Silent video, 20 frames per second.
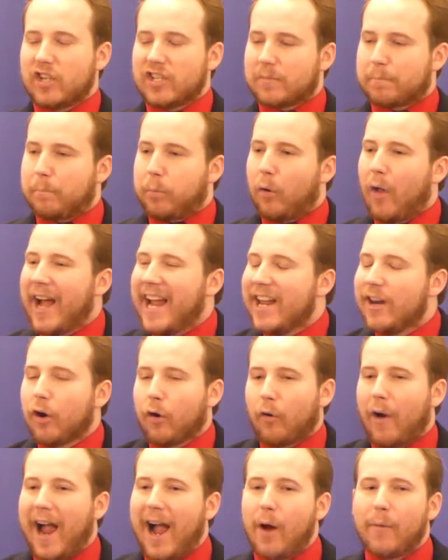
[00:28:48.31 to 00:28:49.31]
just playing
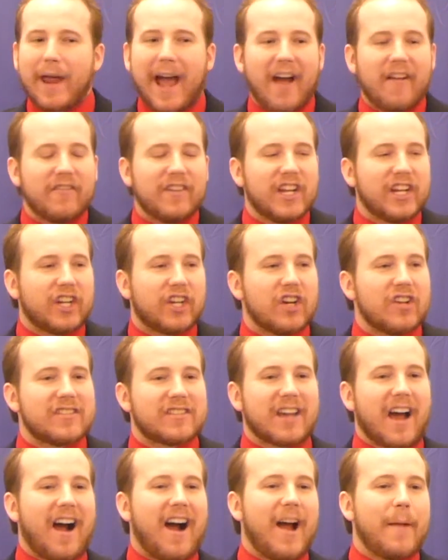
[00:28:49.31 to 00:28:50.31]
around, having a
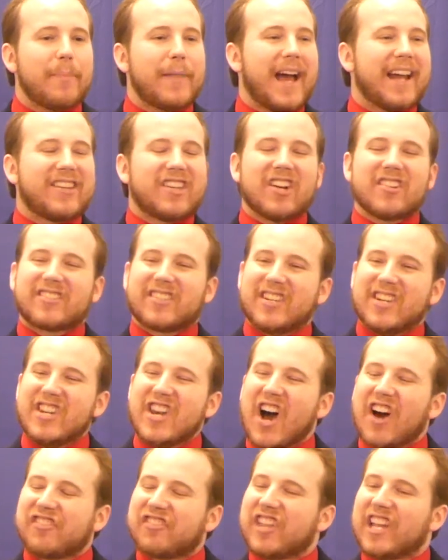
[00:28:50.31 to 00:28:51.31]
good time, that does
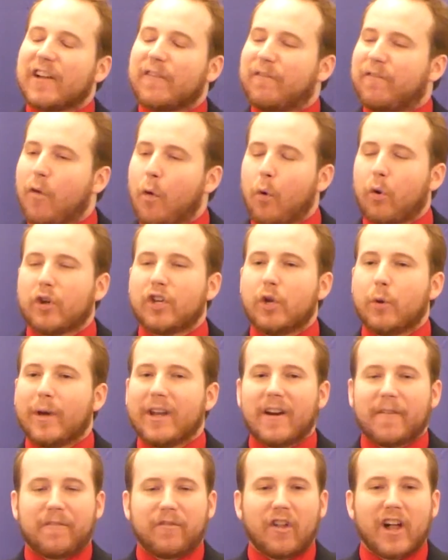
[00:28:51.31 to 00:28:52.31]
nothing for you
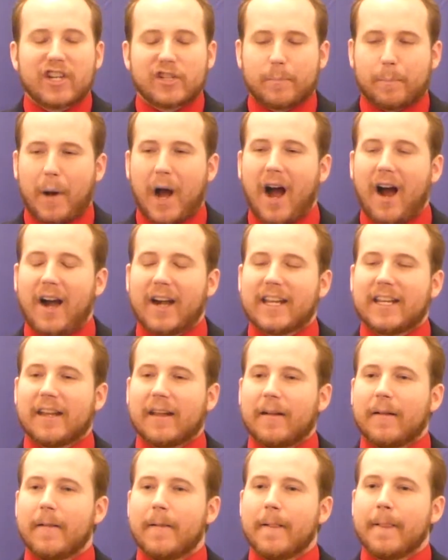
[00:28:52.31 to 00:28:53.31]
in a flesh body.